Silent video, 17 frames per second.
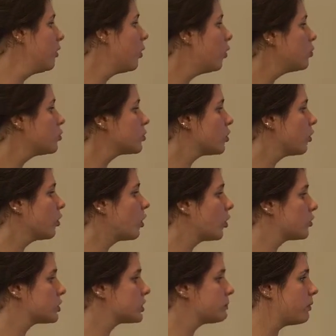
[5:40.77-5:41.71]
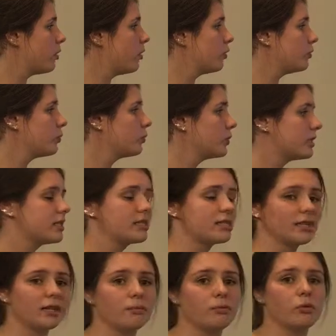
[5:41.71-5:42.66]
also correspond with
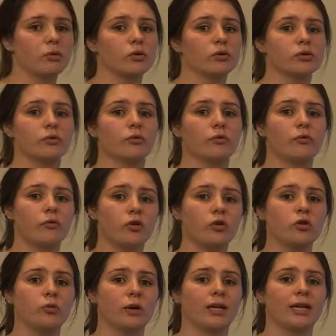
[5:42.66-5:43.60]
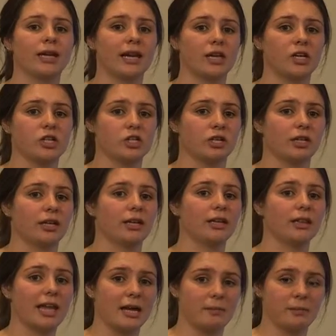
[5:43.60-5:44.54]
Singapore's food regulation
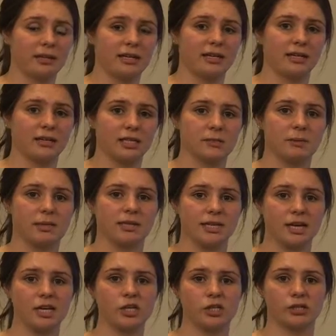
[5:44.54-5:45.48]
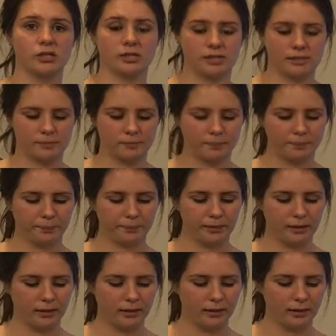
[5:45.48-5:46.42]
labelling expectations.
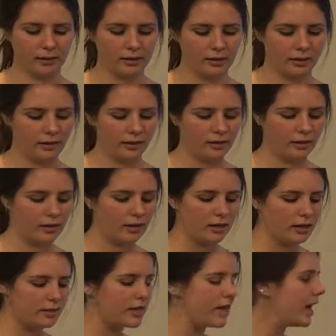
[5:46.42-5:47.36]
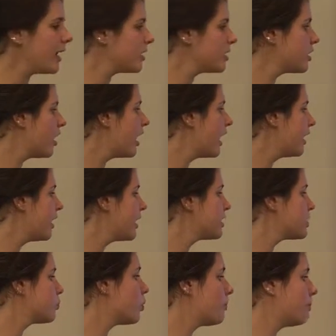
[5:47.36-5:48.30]
The Act
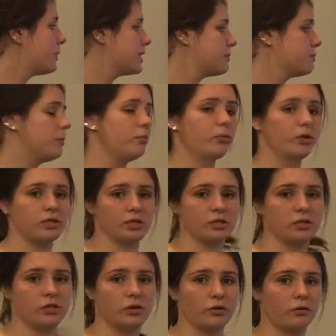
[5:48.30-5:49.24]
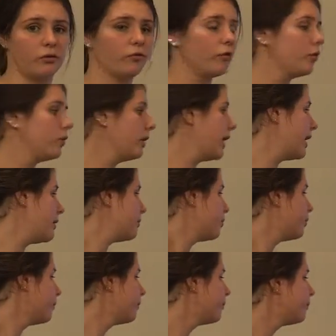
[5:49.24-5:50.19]
highlights what must be present on a food
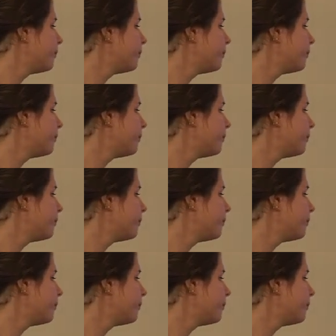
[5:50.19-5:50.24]
label: